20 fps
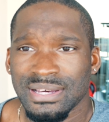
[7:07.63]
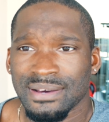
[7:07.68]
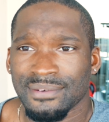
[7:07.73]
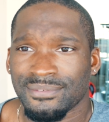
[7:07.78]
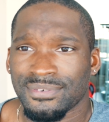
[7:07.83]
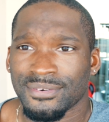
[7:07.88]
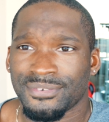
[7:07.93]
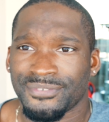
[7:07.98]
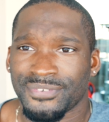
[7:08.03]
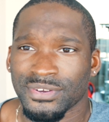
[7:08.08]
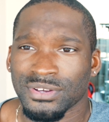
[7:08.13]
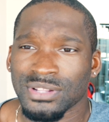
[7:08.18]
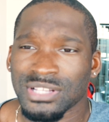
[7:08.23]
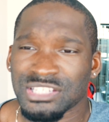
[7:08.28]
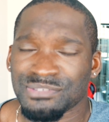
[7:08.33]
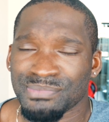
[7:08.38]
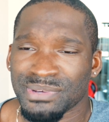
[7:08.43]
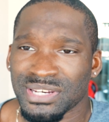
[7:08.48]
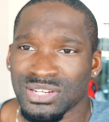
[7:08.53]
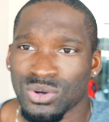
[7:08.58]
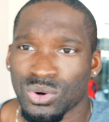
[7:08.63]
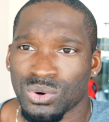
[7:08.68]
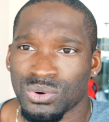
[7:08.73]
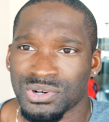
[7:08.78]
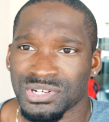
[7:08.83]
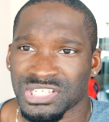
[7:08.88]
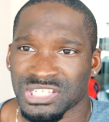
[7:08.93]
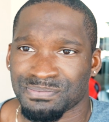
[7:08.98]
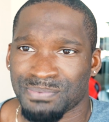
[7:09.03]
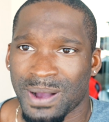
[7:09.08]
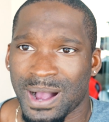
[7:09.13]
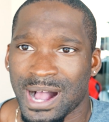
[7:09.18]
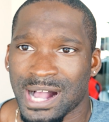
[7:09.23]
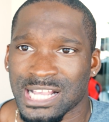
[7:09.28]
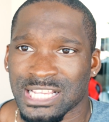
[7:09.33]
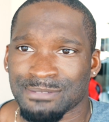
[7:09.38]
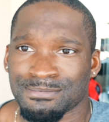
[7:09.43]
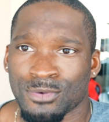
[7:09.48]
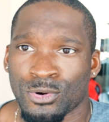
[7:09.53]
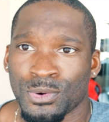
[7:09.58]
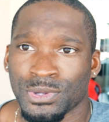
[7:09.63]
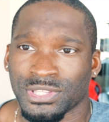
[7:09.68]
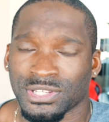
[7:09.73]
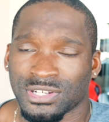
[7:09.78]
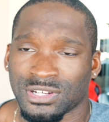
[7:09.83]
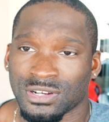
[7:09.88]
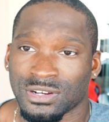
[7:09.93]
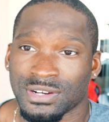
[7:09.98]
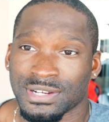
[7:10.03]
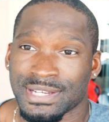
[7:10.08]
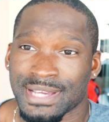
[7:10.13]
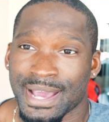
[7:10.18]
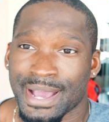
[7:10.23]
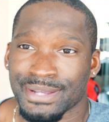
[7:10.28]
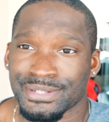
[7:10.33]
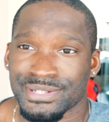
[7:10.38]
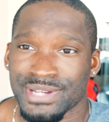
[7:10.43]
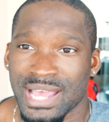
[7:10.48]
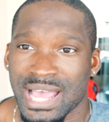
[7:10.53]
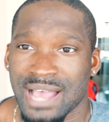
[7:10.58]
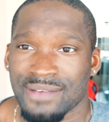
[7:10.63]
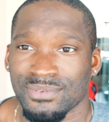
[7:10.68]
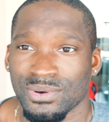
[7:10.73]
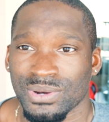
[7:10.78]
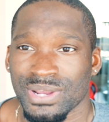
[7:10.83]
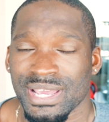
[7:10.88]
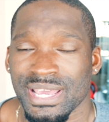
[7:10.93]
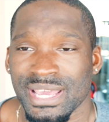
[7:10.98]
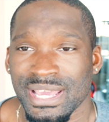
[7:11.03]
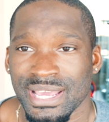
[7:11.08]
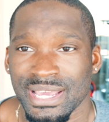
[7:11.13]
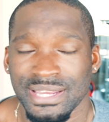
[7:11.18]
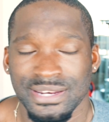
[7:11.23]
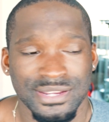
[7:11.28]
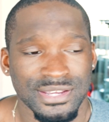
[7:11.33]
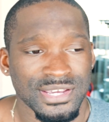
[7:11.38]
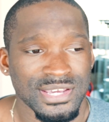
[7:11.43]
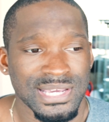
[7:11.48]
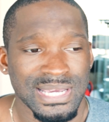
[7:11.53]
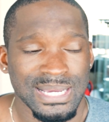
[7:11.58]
fulfill as many orders as possible with the current cash that I have on hand,